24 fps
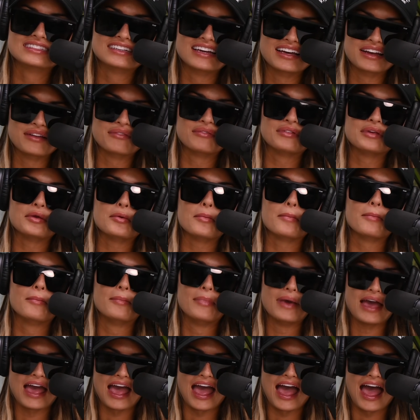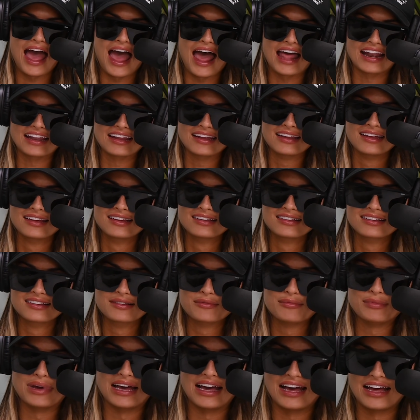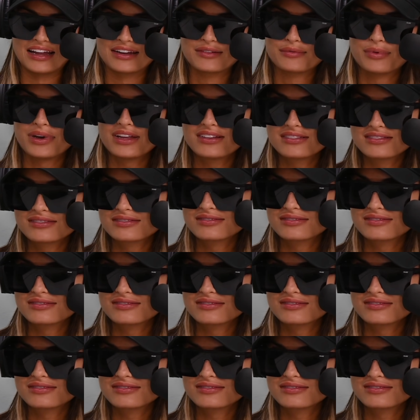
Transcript: gonna be bad, but